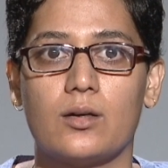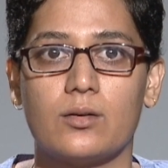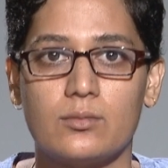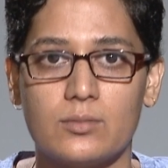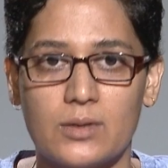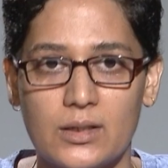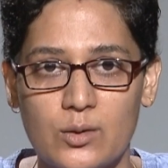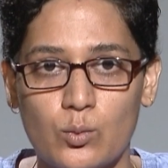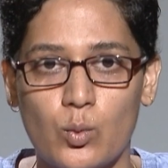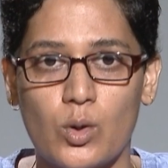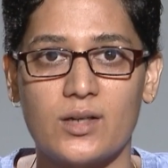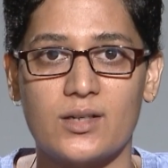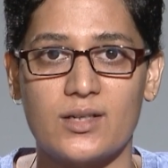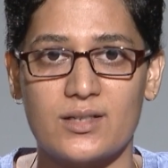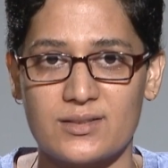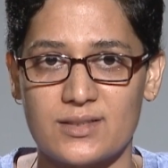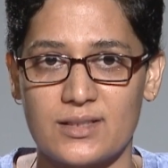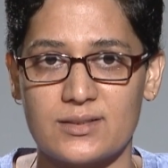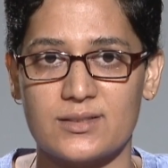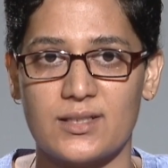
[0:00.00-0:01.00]

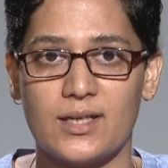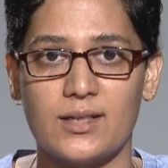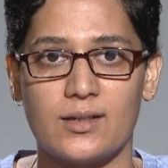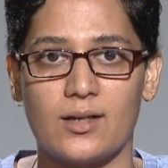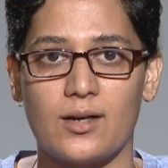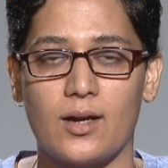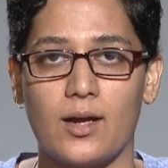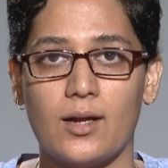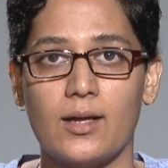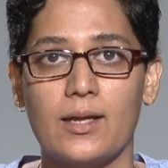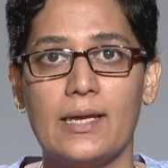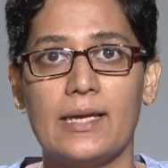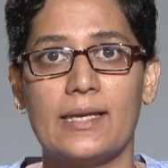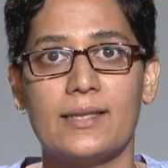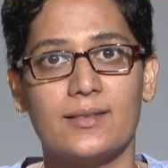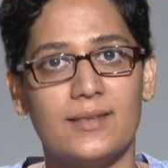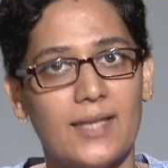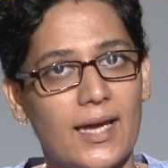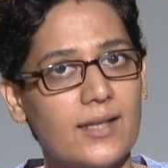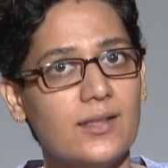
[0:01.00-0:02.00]
inverters, etc.,
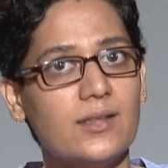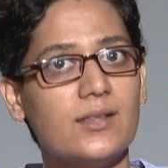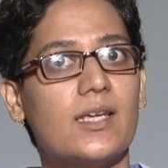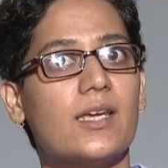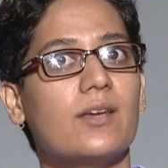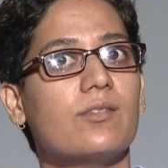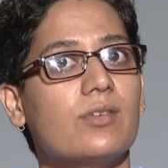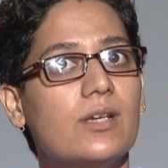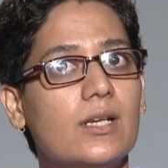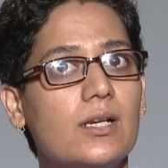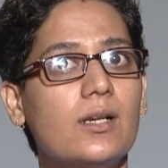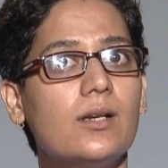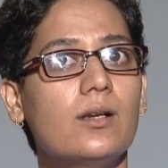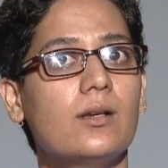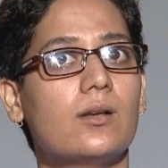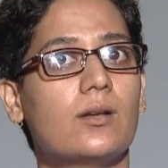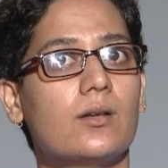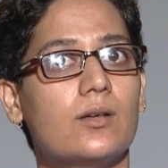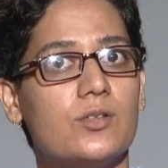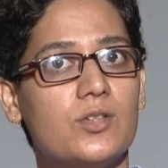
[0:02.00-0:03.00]
then they will
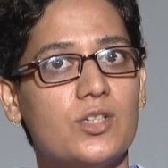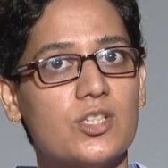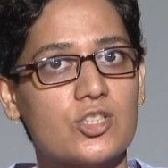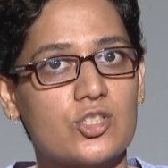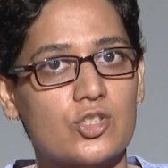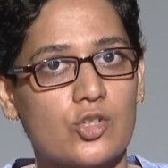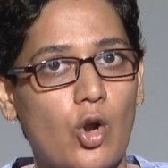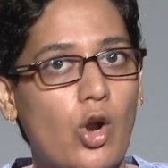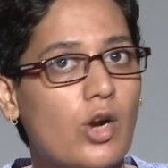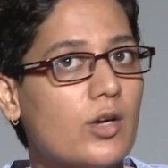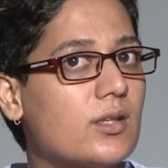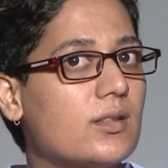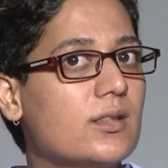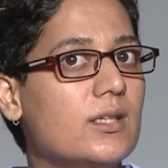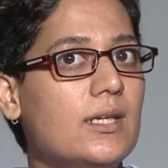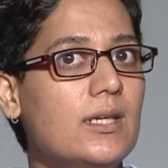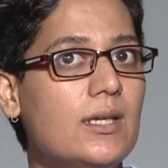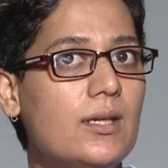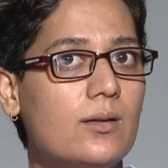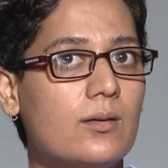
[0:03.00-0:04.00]
distort
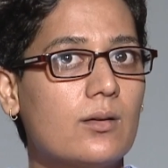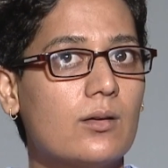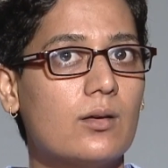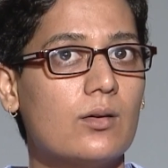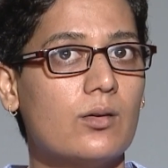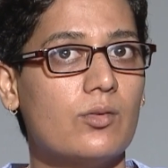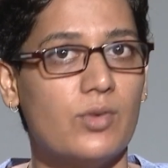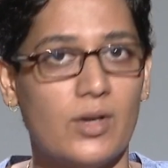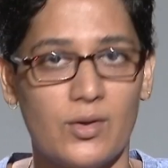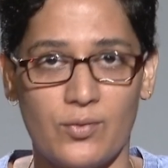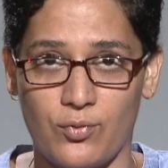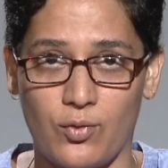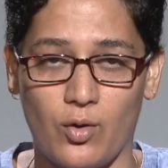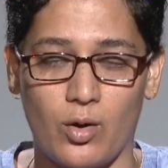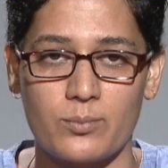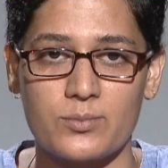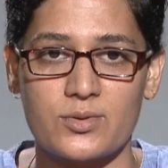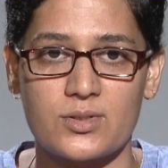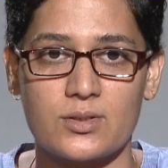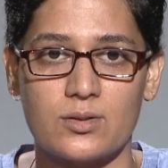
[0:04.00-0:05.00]
the
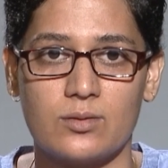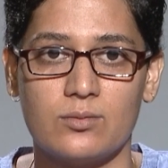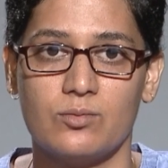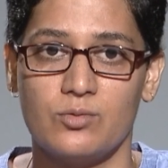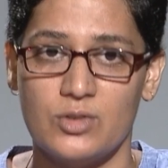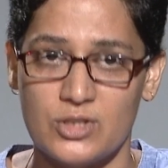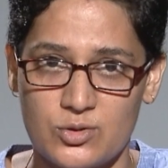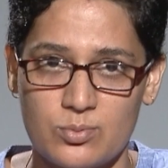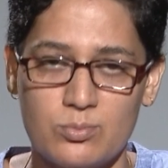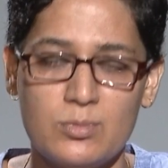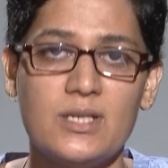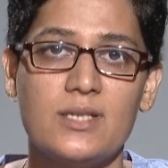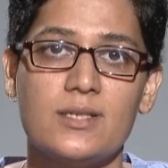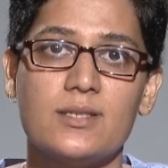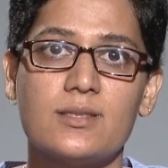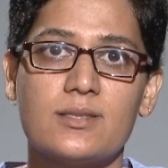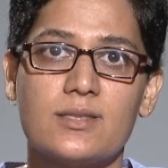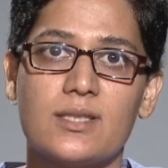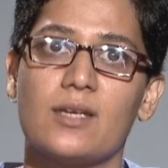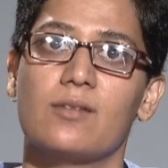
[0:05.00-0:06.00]
waveforms, which
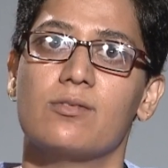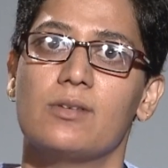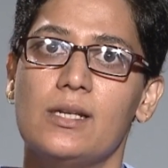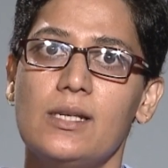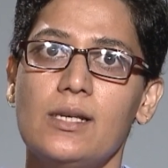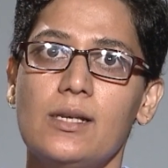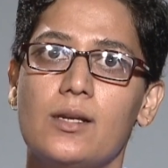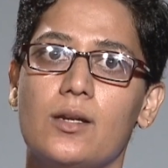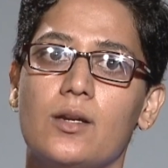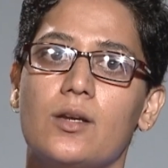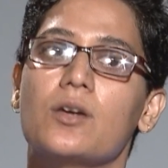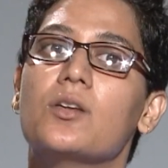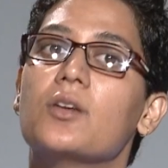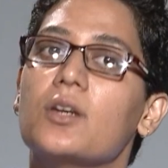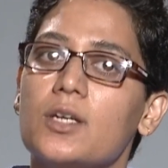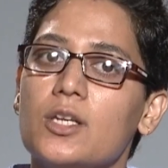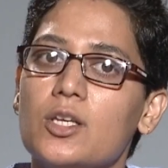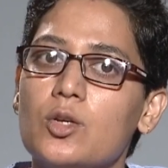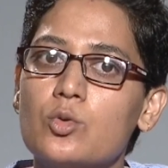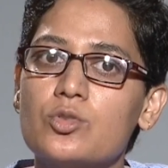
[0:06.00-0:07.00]
means they will
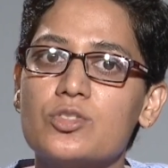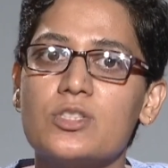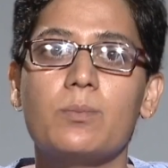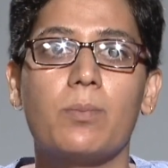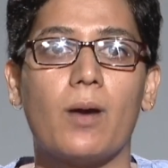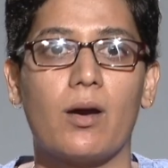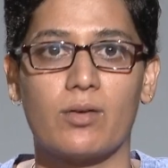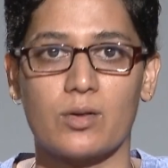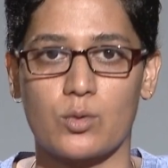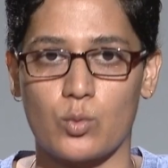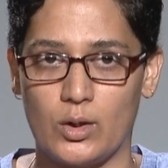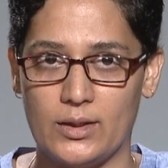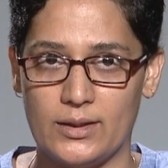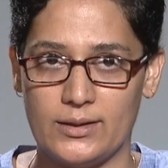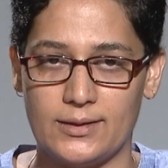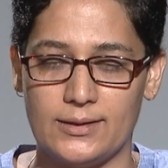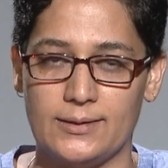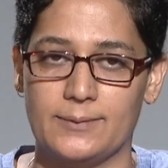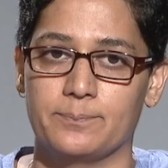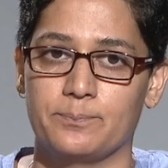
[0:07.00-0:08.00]
reduce the power
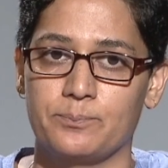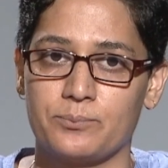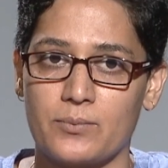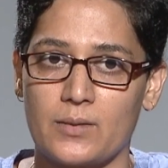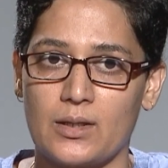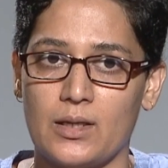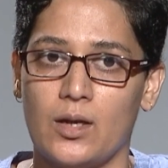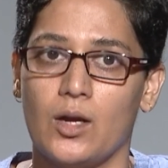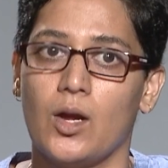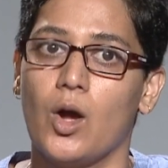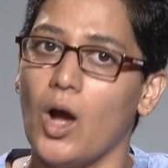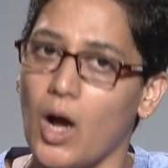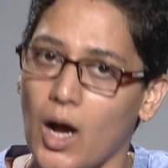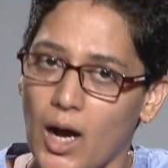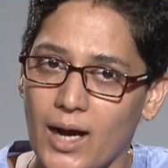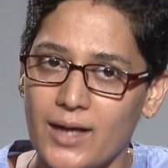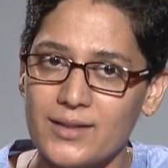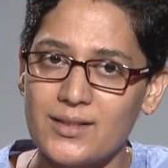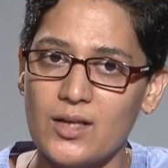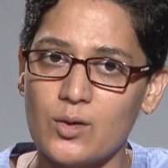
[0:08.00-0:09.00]
quality.
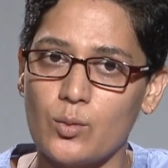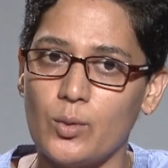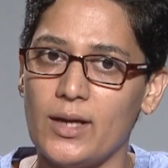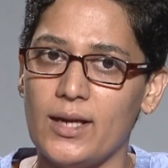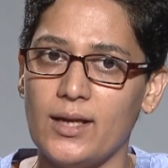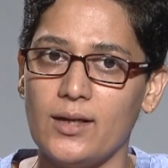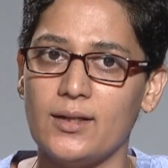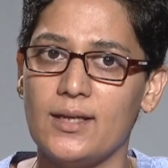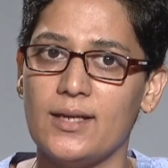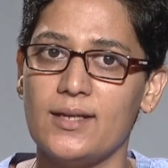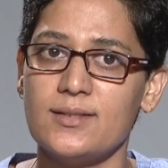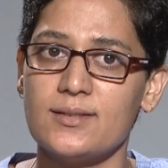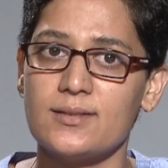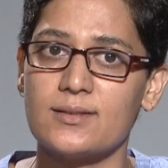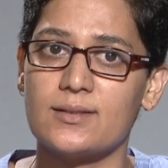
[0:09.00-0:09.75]
Other way is